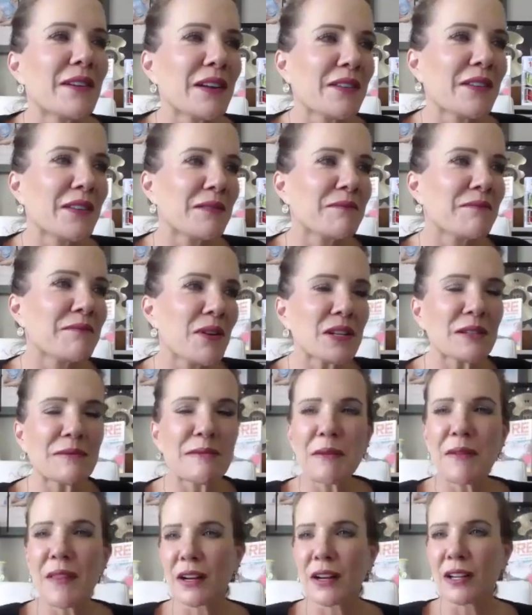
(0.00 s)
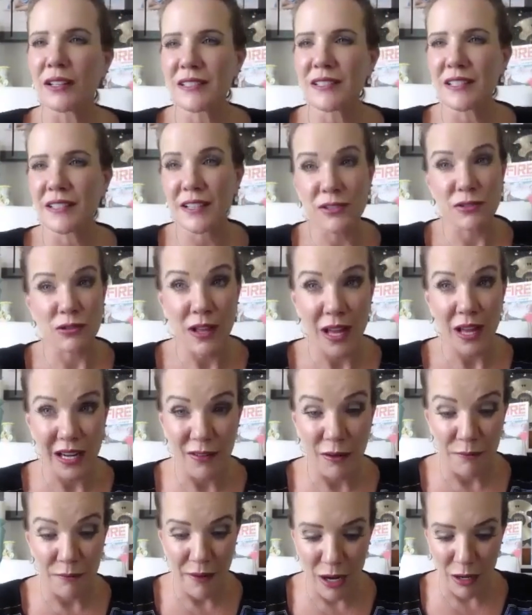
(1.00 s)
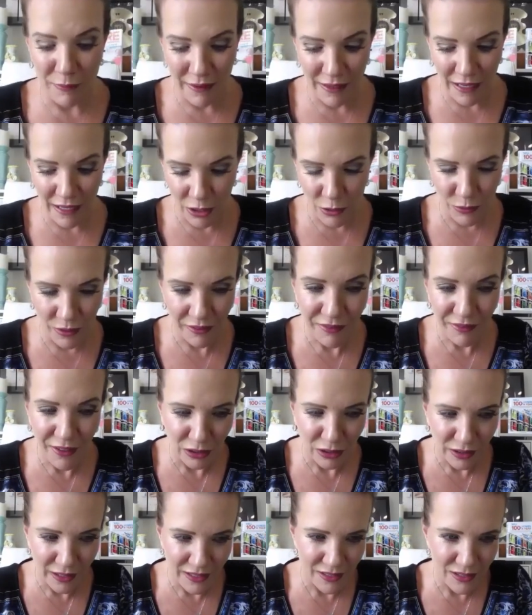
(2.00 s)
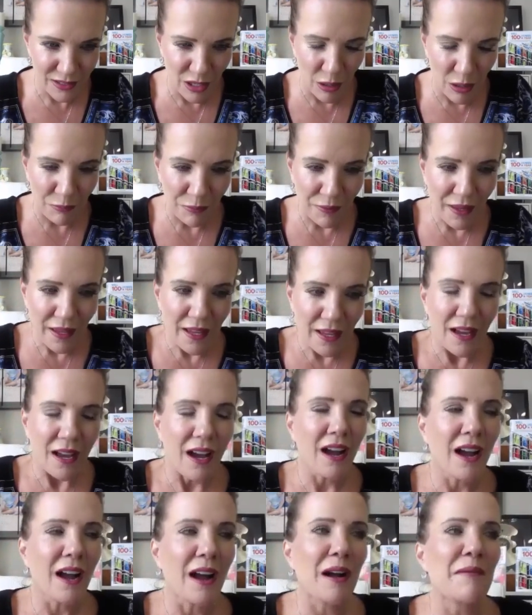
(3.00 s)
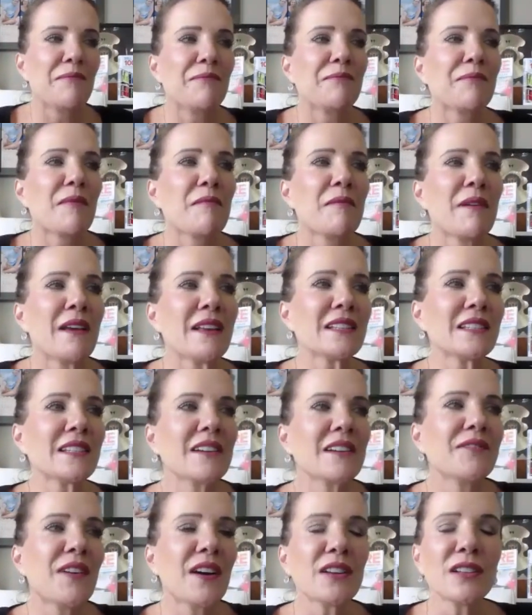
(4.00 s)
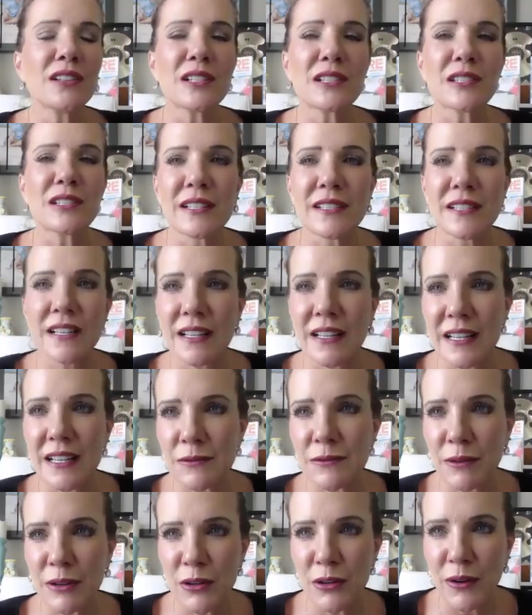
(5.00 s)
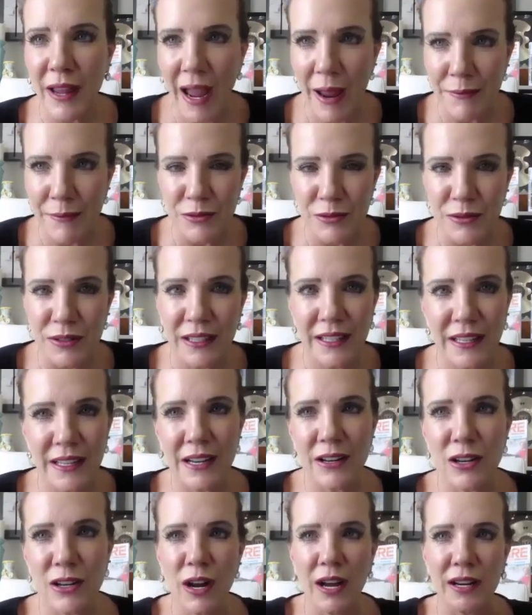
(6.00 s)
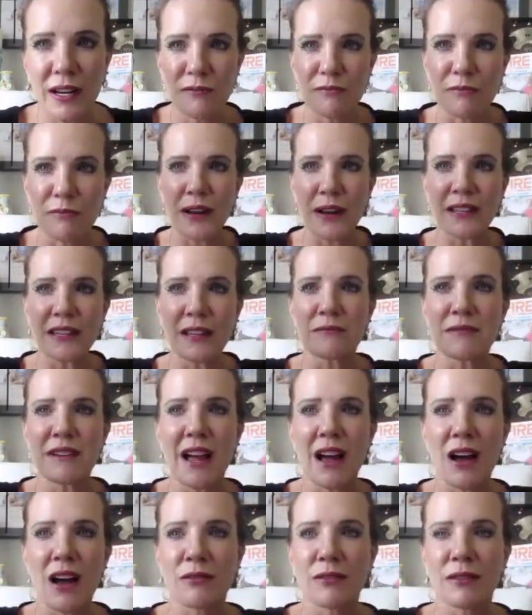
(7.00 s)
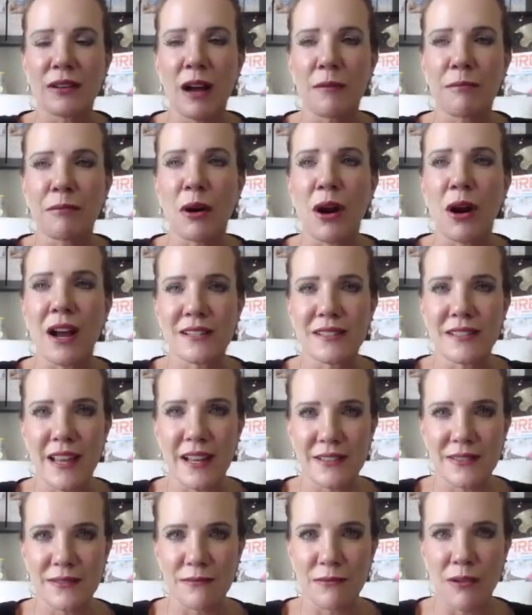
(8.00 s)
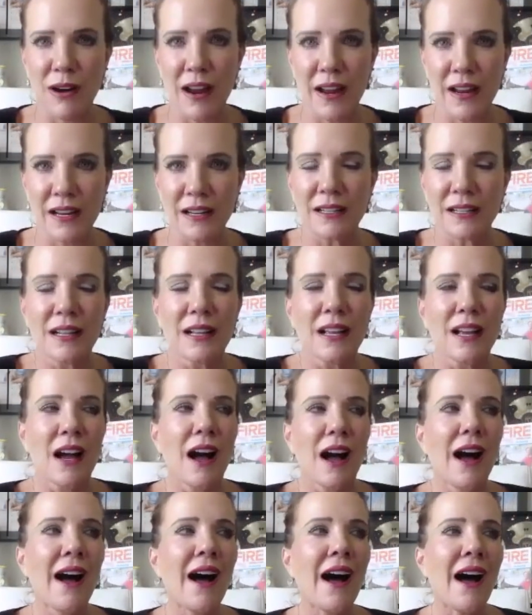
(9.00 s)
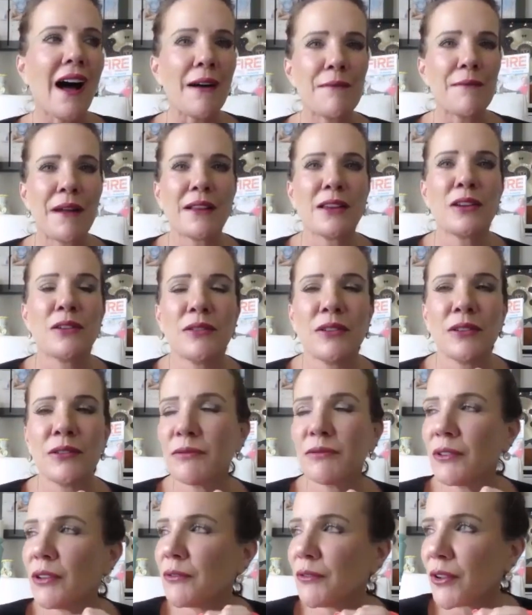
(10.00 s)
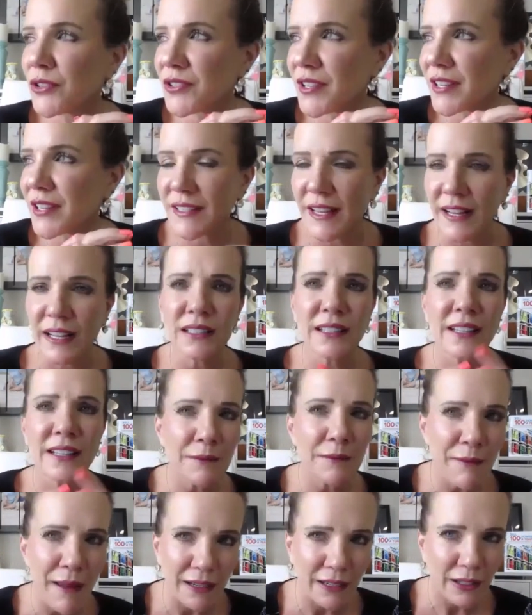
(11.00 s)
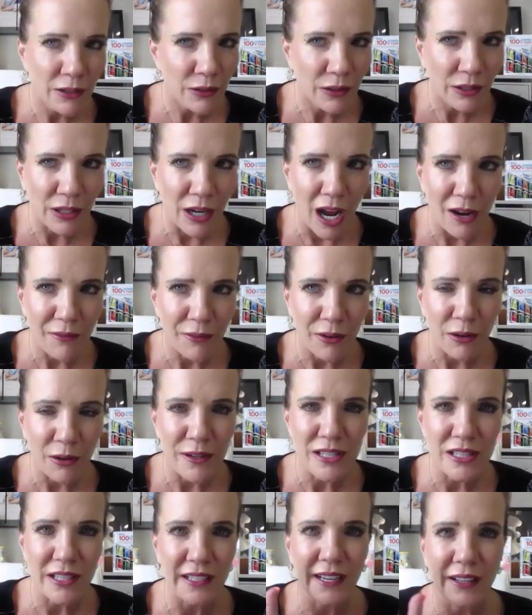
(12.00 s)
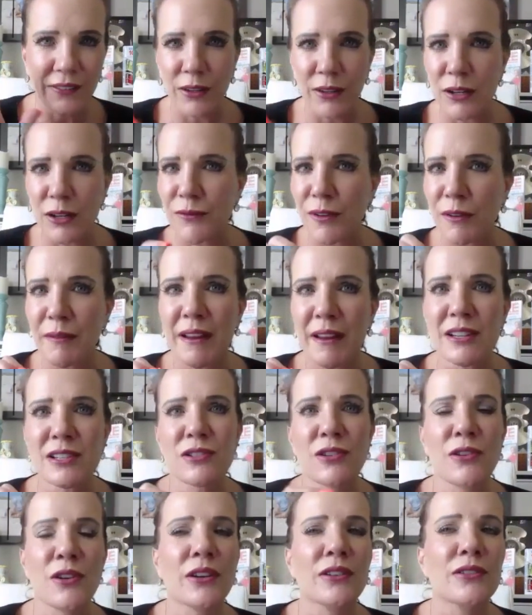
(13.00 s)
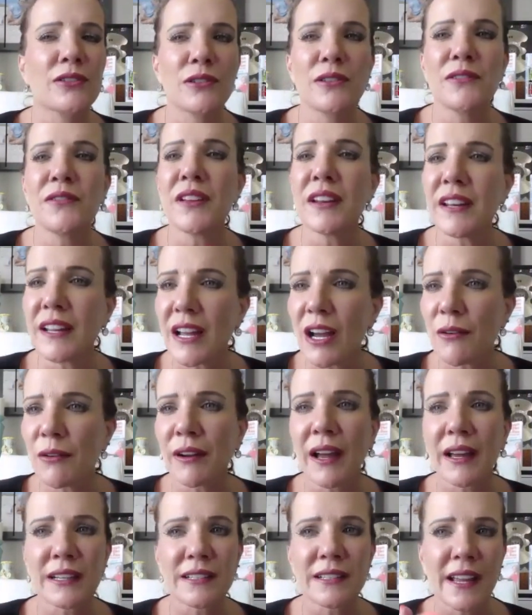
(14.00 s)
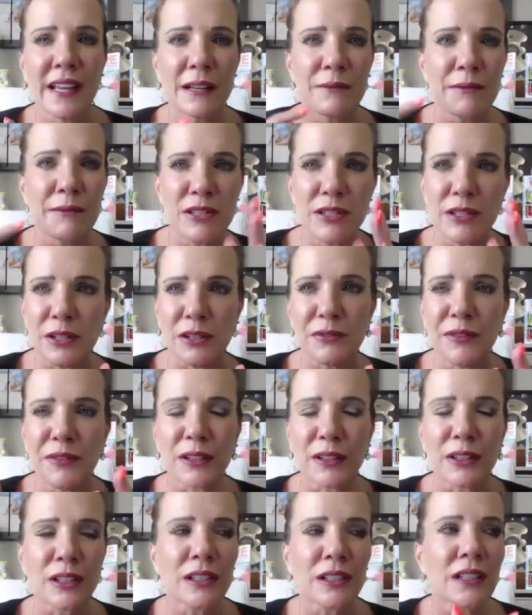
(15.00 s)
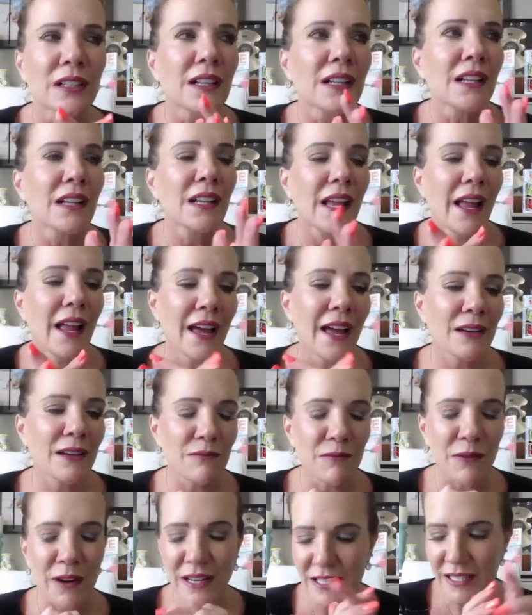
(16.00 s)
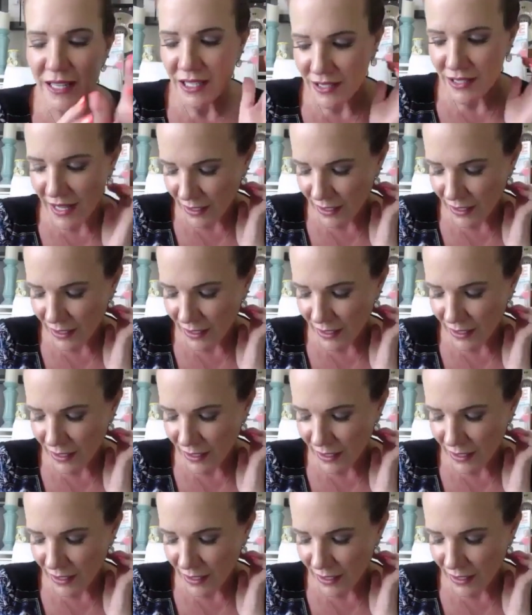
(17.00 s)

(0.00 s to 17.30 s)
Most people that are listening to this, or a lot of them may or may not know what a funnel is. So basically a funnel is when you capture a lead and you kind of bring them down a process, right? And you there's things like a lead magnet you can offer originally to get their information, or you can do a video and kind of get them into your funnel. And we teach that at